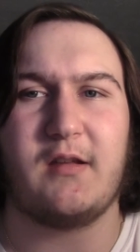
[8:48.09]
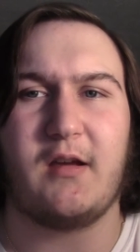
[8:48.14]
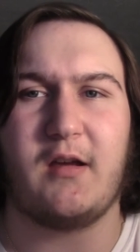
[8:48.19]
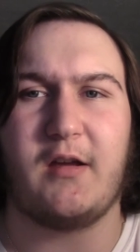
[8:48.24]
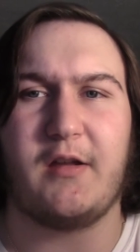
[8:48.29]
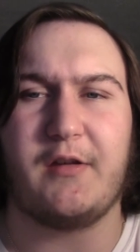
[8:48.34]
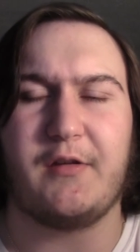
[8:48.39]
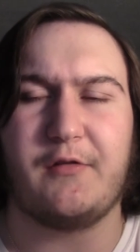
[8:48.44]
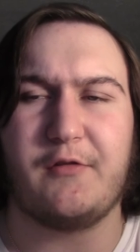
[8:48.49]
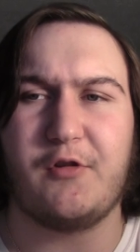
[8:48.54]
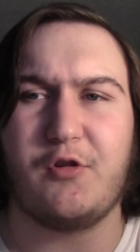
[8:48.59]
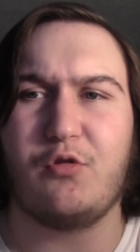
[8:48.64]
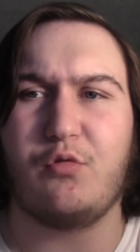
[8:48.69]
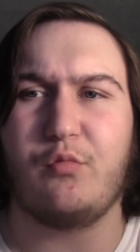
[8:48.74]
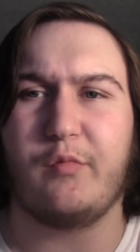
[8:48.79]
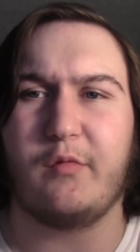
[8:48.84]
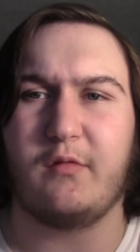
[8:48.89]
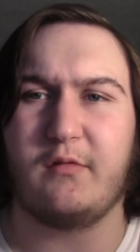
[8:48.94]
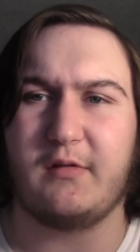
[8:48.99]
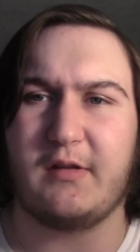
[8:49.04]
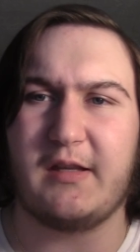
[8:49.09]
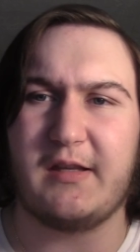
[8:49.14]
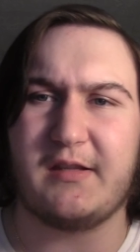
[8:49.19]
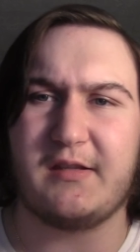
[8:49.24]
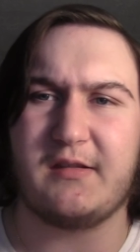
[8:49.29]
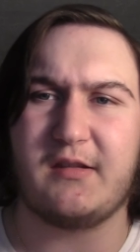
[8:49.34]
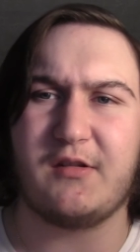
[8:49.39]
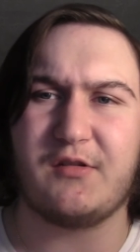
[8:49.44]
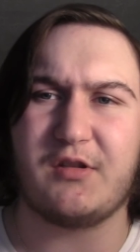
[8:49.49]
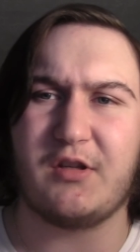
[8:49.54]
a new he,
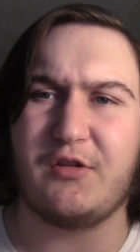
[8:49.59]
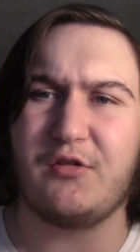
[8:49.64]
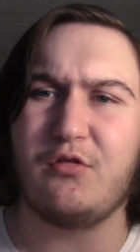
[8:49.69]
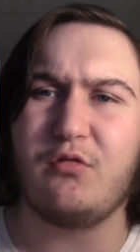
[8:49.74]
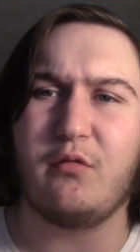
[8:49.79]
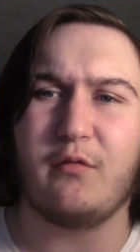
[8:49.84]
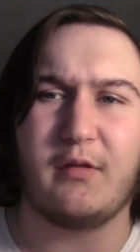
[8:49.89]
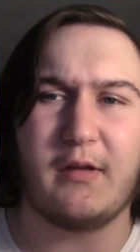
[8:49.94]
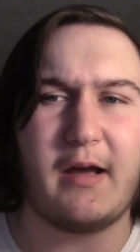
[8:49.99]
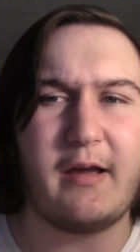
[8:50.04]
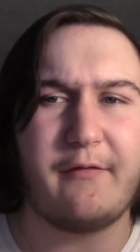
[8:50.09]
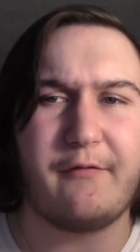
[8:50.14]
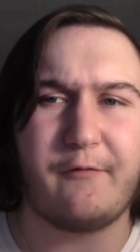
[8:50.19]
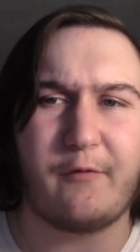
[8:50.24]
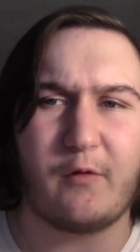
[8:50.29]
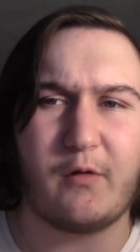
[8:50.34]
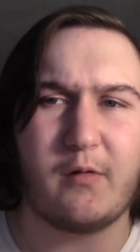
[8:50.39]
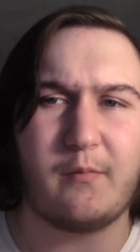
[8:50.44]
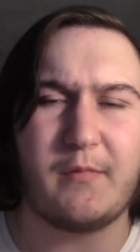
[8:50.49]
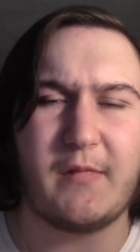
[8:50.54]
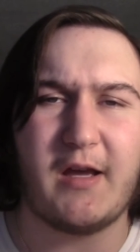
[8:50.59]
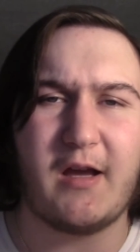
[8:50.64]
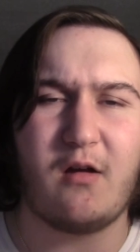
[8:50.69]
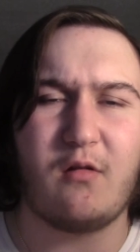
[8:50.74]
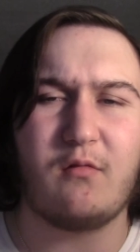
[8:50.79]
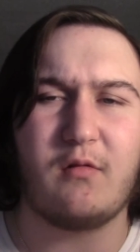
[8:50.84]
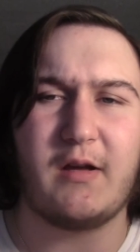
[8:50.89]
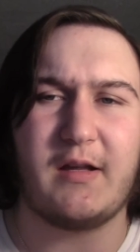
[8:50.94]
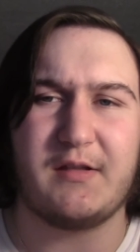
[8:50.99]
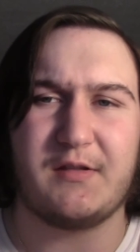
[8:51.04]
there's a new life for him
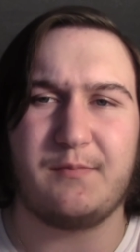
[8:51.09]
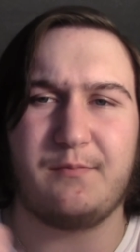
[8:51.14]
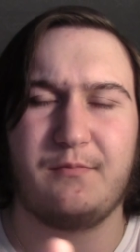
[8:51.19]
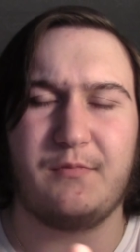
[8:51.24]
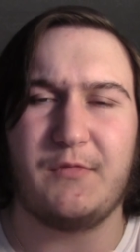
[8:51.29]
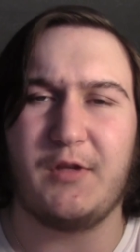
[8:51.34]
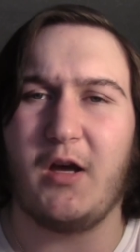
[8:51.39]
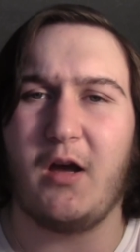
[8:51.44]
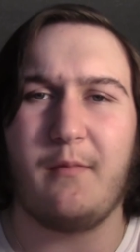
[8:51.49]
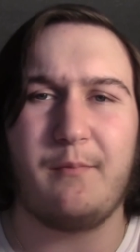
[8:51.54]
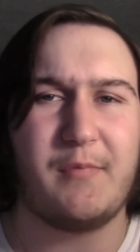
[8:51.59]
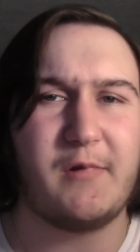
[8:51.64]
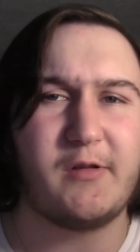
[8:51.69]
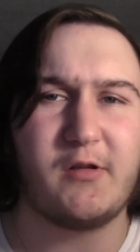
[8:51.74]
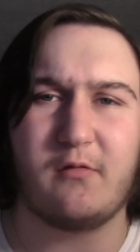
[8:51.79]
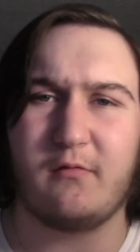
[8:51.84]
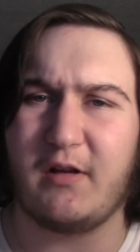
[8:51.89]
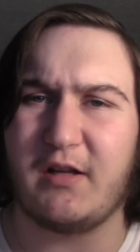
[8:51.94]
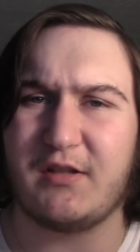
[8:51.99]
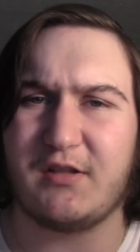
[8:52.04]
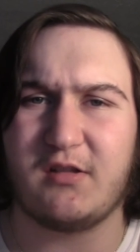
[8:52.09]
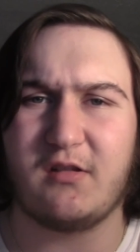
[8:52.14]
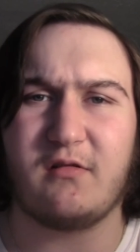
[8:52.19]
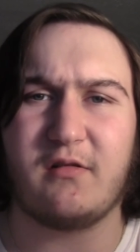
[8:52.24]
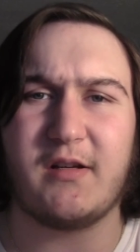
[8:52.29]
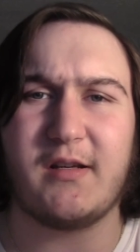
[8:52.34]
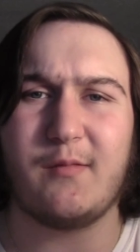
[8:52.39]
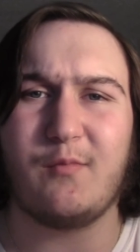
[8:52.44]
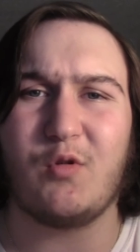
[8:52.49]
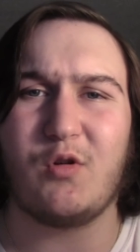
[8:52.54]
now as not being a wrestler
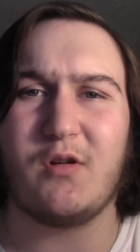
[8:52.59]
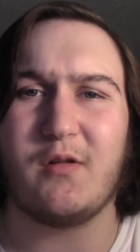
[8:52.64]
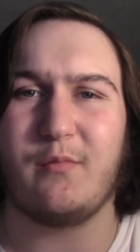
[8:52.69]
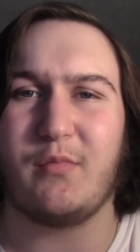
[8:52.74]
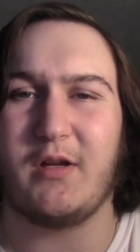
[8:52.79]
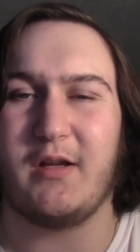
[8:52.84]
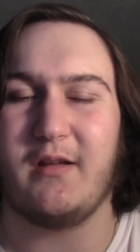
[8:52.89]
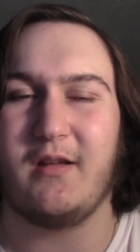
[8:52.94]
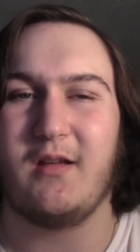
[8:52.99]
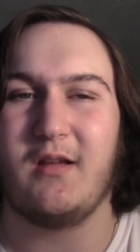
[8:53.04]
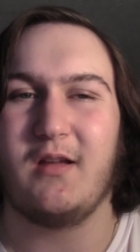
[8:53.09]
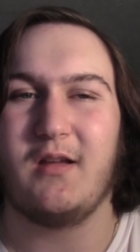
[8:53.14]
anymore, but